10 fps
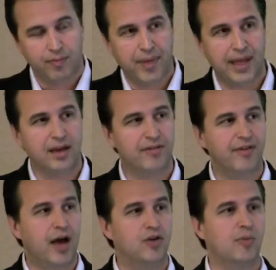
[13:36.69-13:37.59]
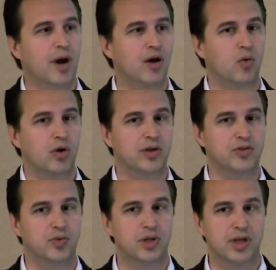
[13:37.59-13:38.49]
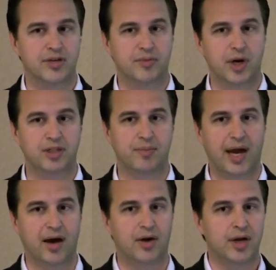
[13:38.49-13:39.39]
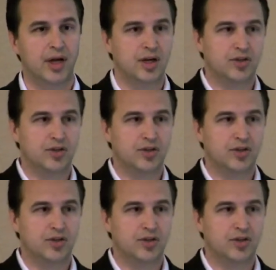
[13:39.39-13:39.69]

making a value model work is really as much about